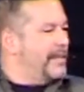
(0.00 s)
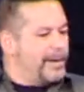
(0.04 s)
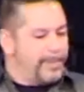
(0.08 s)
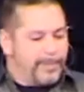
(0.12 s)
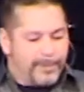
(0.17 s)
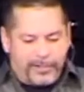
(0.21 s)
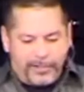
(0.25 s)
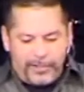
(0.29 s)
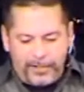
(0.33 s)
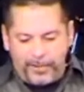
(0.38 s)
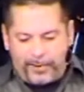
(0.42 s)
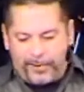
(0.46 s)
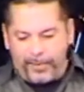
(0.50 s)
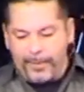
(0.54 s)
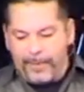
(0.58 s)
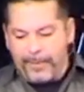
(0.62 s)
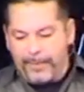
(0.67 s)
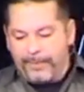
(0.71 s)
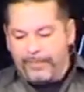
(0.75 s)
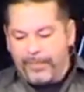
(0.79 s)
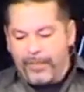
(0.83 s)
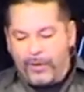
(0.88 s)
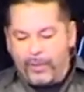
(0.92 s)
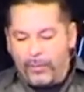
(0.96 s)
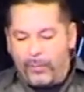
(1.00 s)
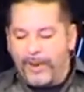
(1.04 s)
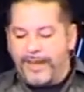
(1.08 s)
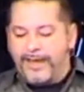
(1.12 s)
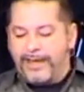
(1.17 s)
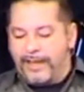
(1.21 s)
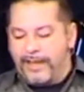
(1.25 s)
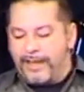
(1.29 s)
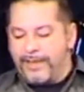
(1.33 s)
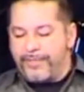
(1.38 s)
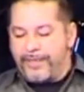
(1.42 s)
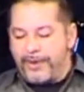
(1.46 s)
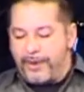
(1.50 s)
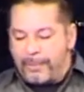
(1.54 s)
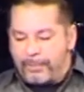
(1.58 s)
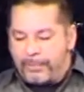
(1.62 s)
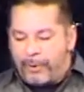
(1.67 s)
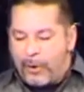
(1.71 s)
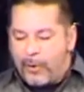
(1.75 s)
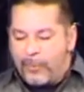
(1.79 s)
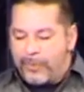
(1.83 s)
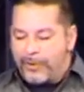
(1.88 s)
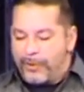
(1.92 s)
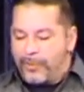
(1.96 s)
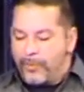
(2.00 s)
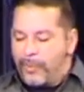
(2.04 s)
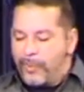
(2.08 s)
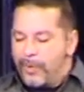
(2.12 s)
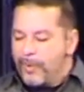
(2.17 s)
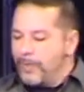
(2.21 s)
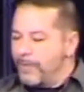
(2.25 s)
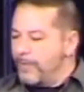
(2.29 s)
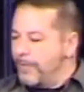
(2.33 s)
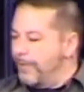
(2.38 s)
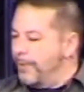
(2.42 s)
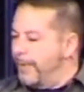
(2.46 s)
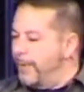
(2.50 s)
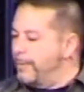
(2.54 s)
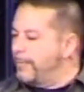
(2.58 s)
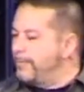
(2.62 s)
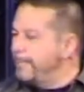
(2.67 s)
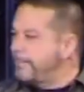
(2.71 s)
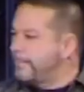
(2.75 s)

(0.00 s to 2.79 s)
Number two, we live in a broken world.